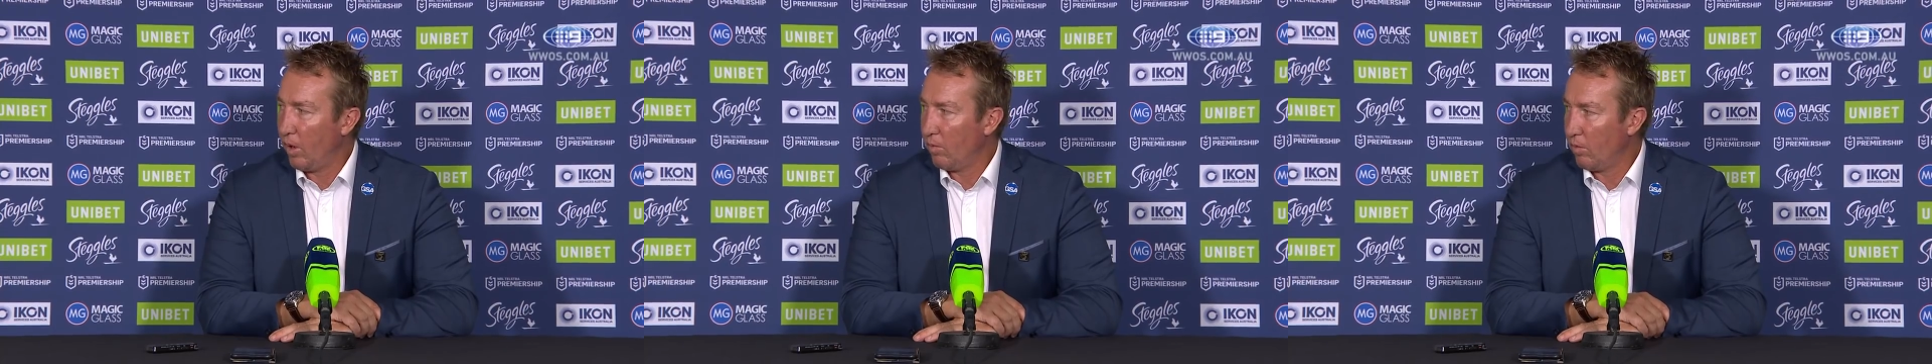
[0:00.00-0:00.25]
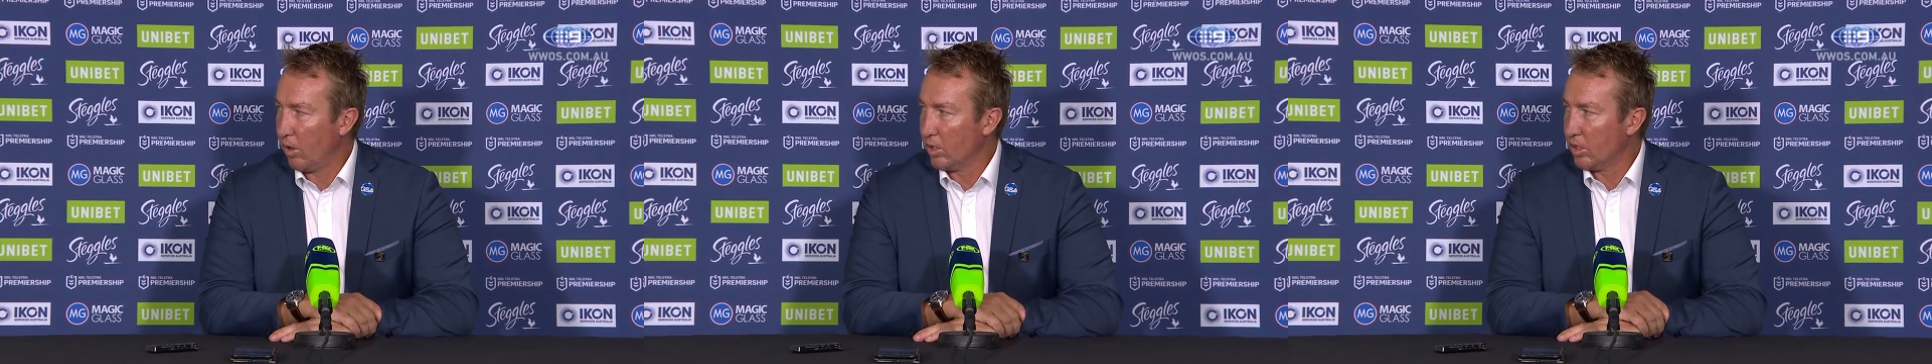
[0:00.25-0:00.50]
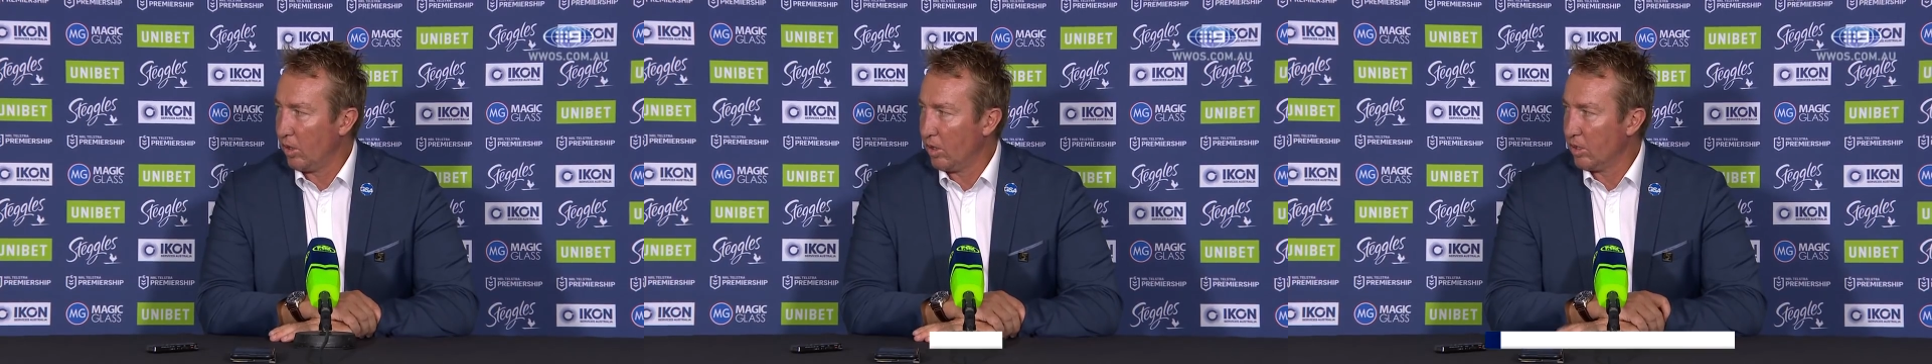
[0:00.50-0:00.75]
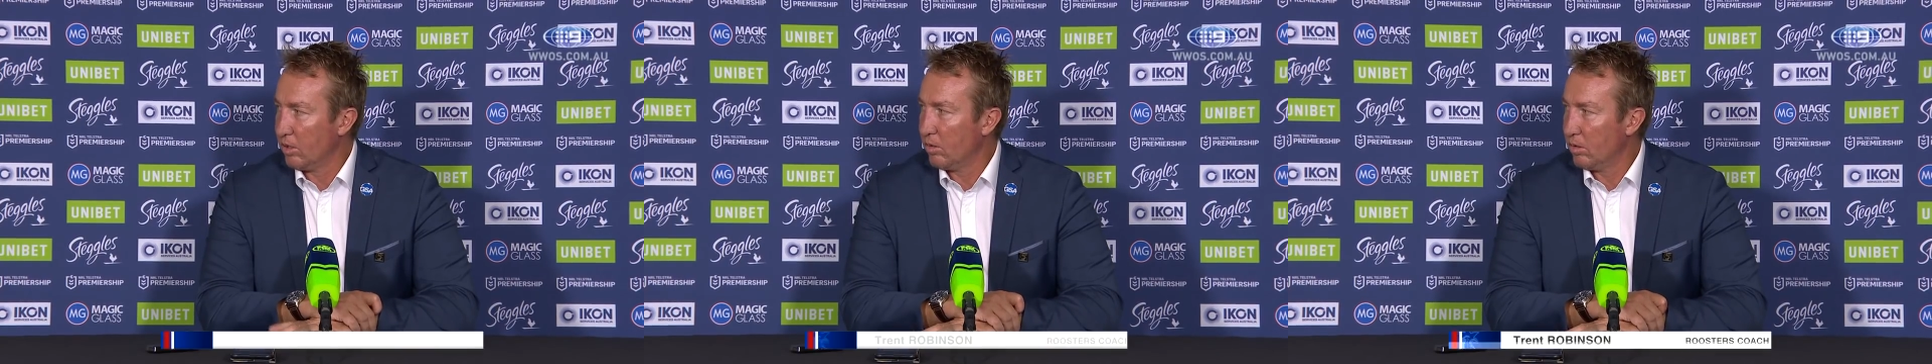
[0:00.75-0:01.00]
Rock
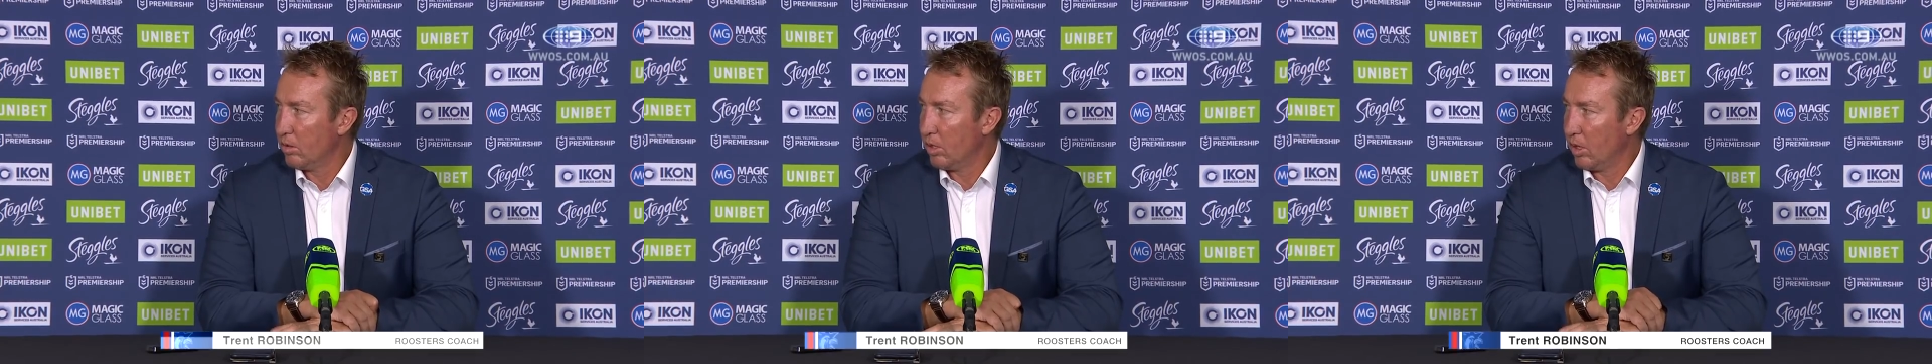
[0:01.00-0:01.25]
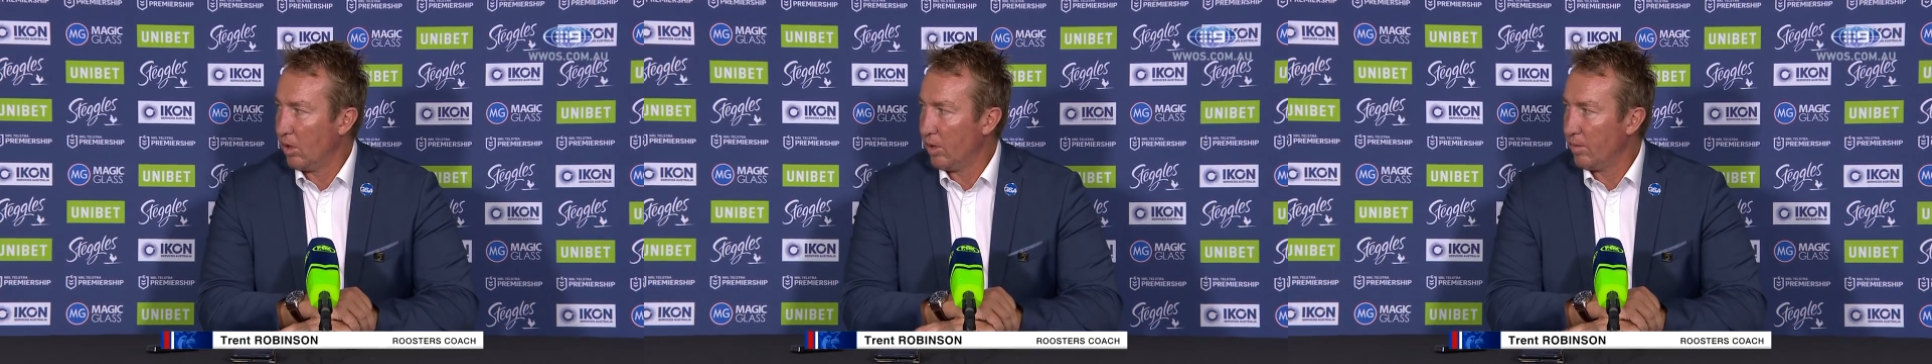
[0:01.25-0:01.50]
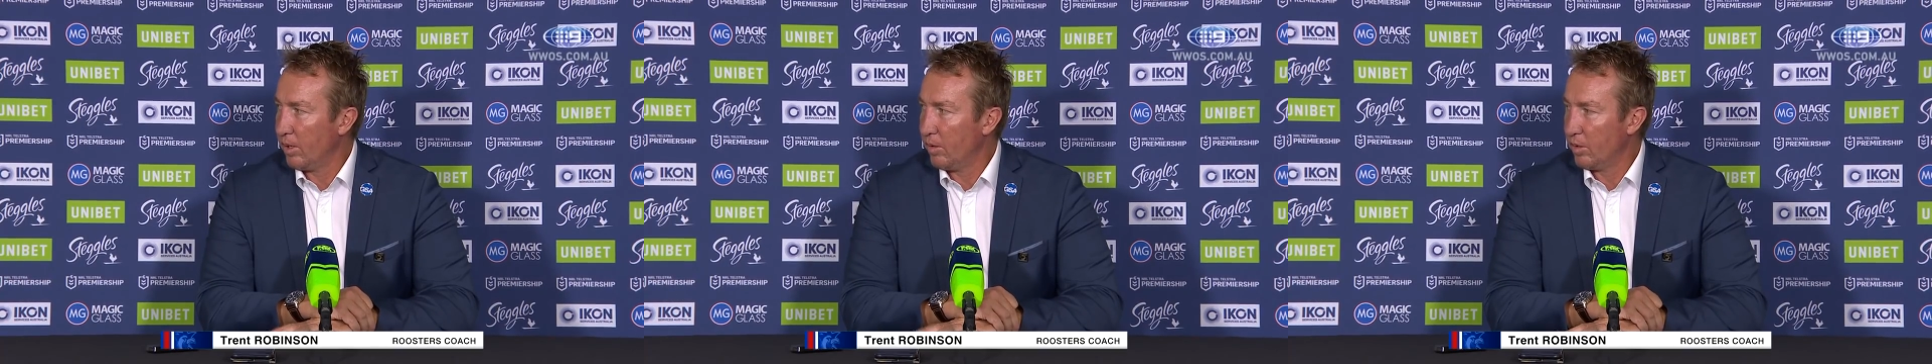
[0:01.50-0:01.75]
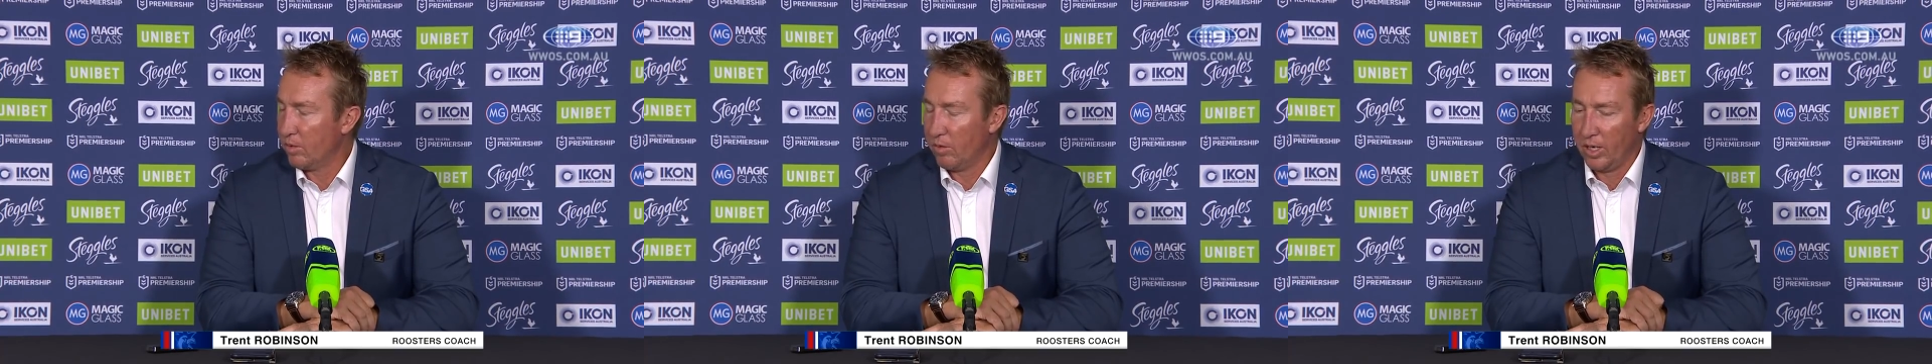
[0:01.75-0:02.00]
solid tonight. He
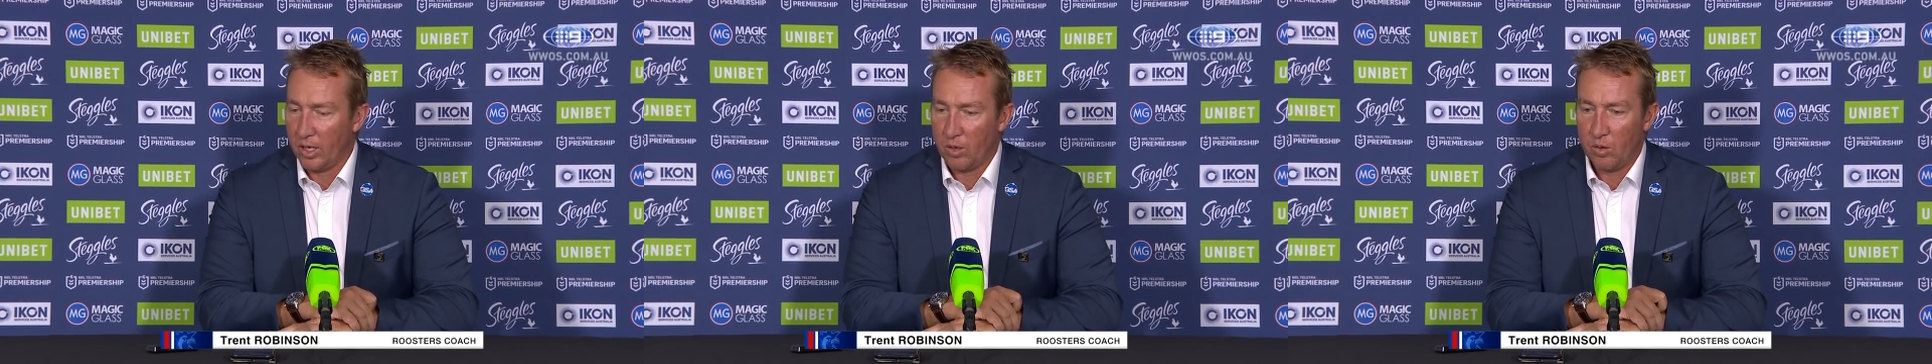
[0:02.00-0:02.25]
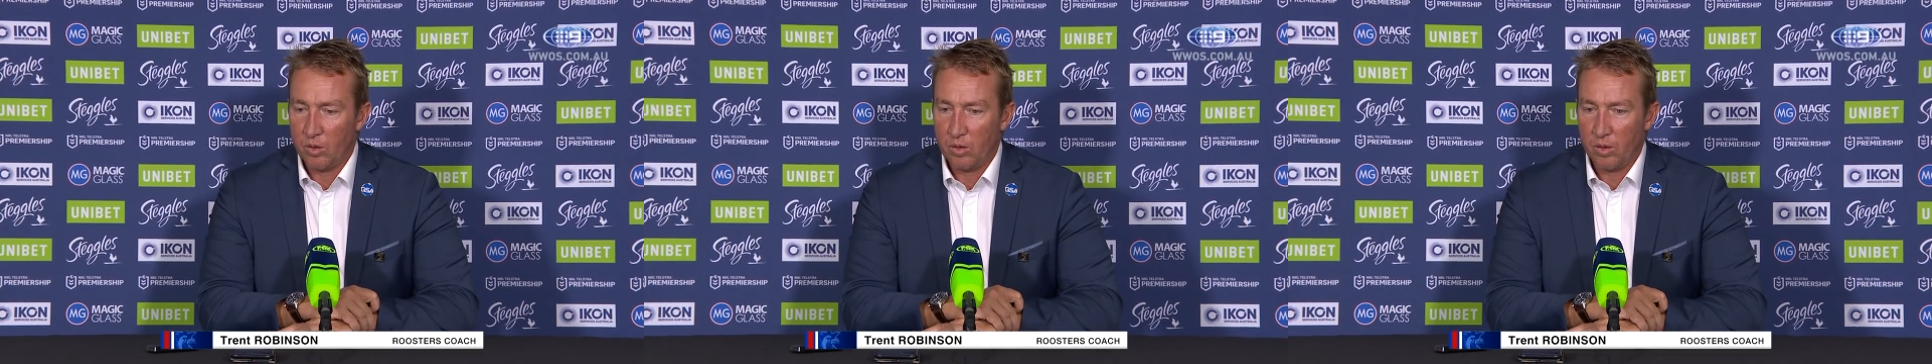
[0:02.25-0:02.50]
was really good.